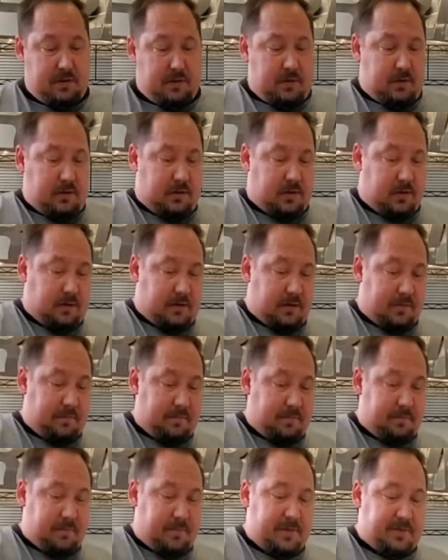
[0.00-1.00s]

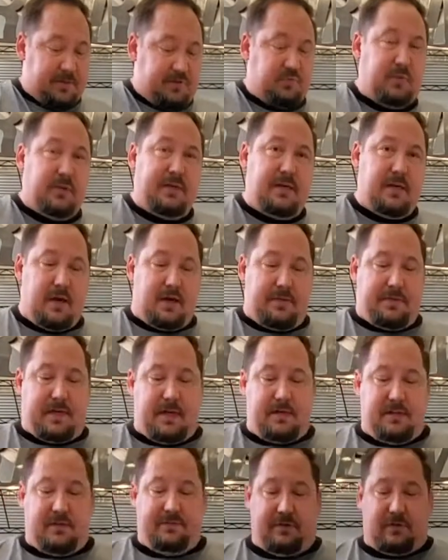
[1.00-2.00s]
But it's really not
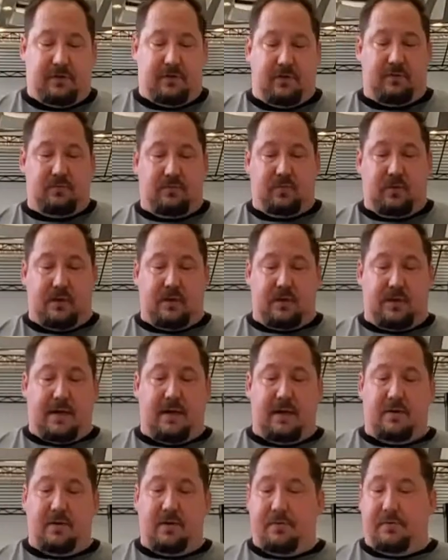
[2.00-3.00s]
that difficult, and we're going to
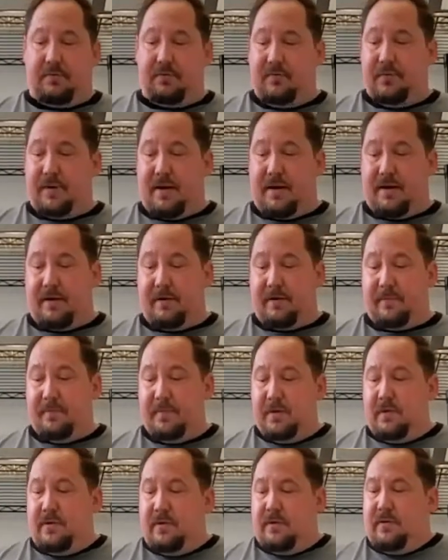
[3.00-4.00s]
kind of go through that here.
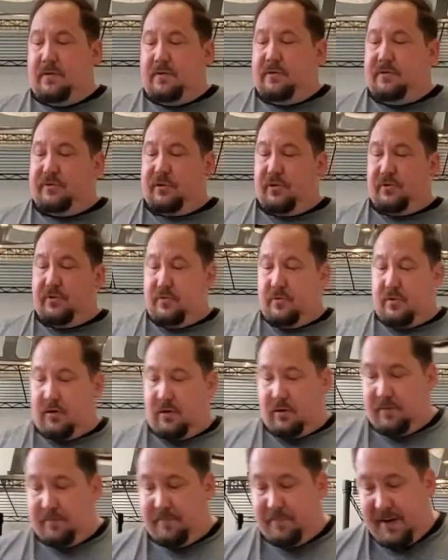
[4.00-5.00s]
So
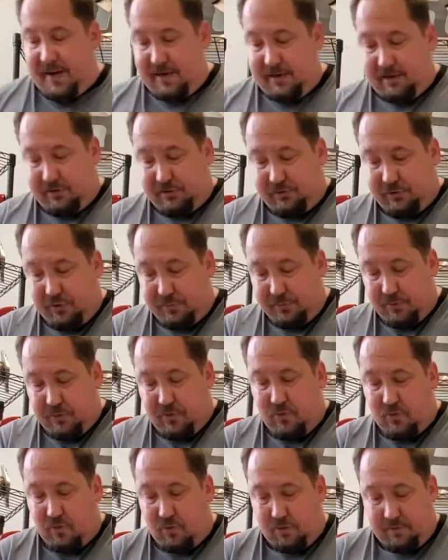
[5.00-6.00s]
our base
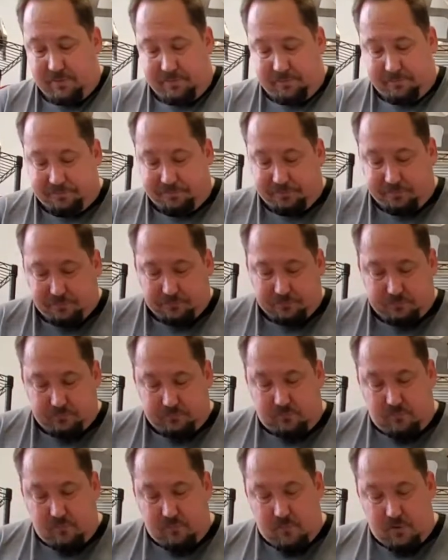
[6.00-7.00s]
Super-Core
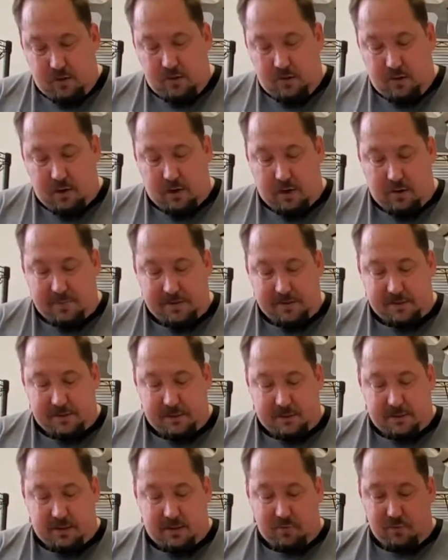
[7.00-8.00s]
is
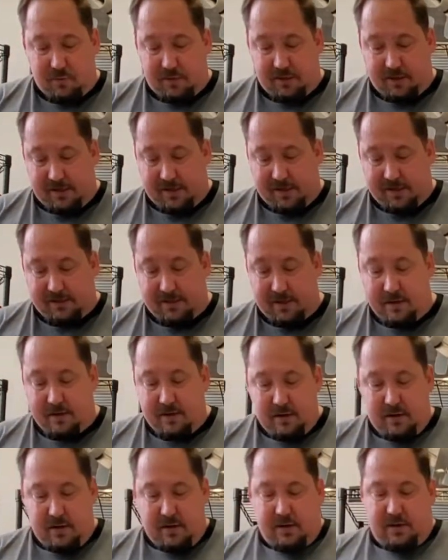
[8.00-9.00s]
going to come with, like I said,
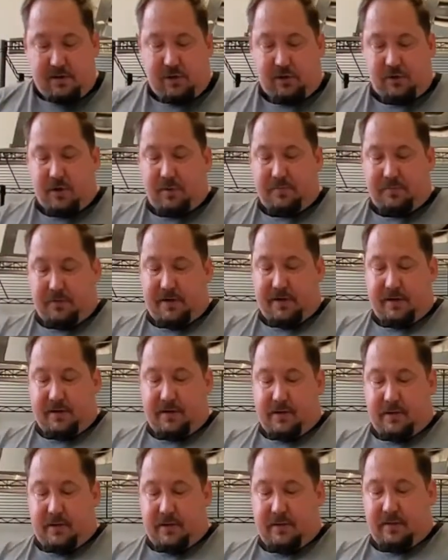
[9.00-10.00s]
your upgraded
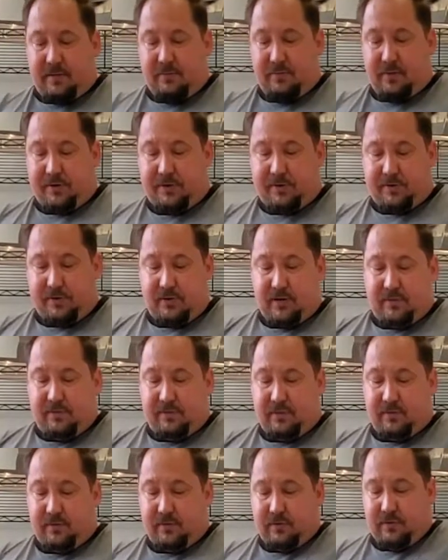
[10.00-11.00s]
compressor
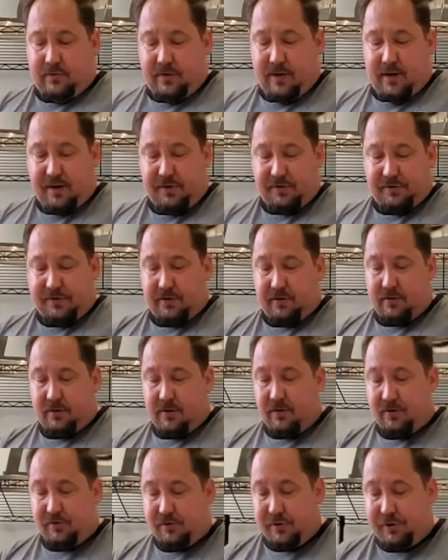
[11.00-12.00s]
cover and your center
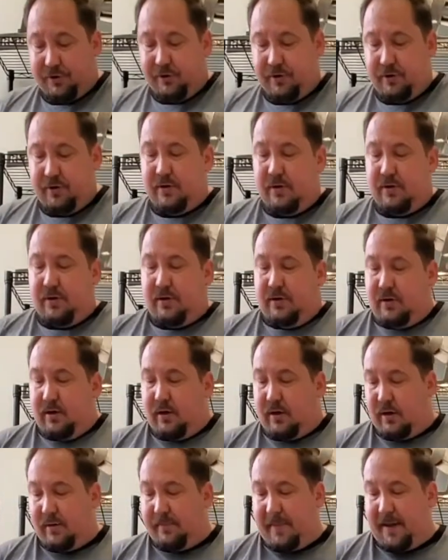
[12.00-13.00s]
cartridge.
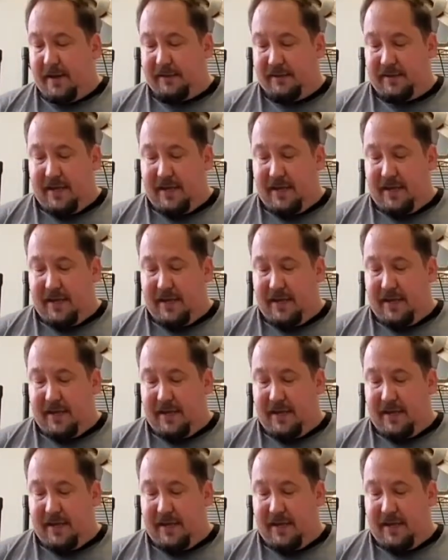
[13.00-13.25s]
As